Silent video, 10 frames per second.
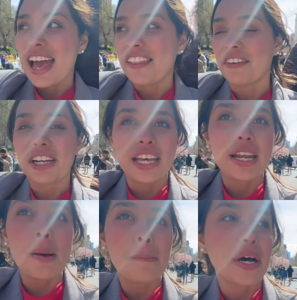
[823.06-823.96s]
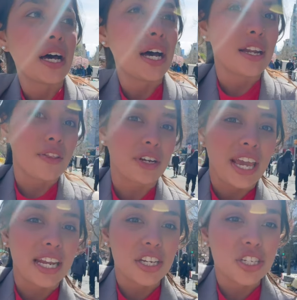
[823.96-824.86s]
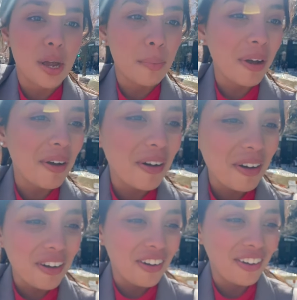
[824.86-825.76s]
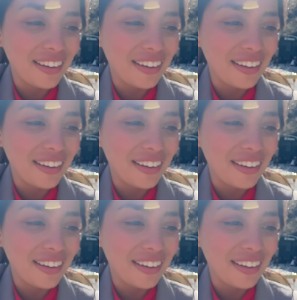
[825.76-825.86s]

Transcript: then we're gonna hit up another candy shop. Aww.